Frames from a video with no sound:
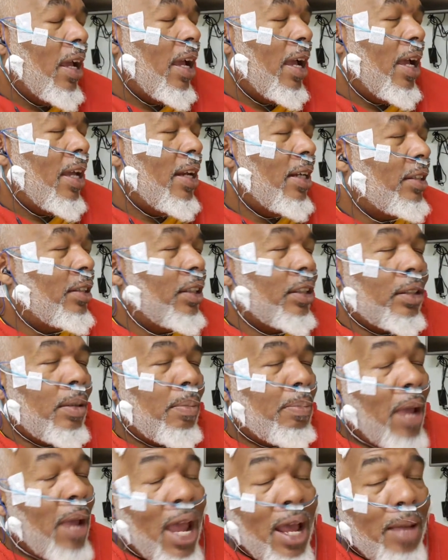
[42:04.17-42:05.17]
And it's just a
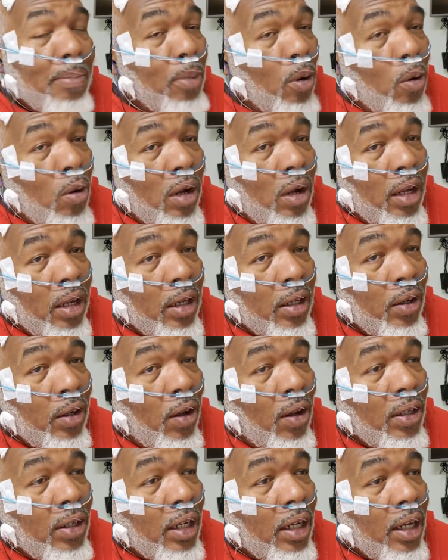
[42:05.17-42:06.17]
bad boy
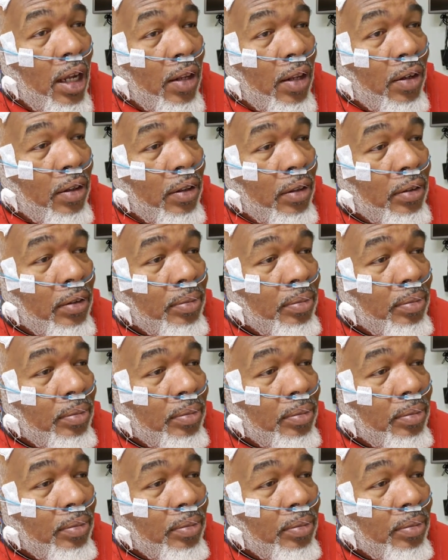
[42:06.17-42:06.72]
altogether.